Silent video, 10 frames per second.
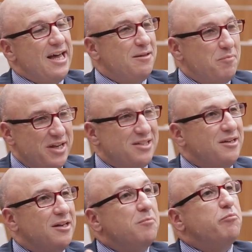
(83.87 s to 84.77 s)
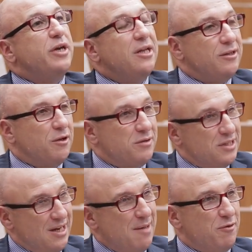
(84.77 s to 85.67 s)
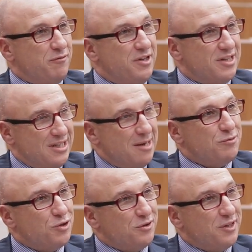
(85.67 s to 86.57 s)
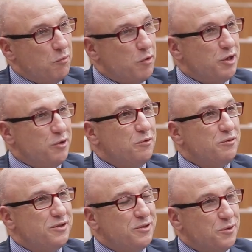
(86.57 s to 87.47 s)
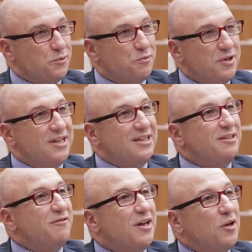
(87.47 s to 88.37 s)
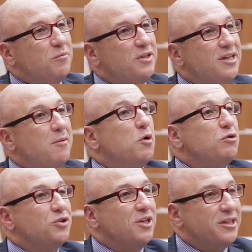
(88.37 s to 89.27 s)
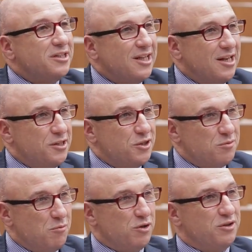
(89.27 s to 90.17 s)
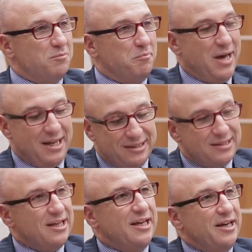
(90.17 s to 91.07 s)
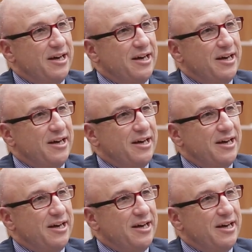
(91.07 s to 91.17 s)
It basically builds on some of the assumptions that were used to develop the emotional intelligence model, but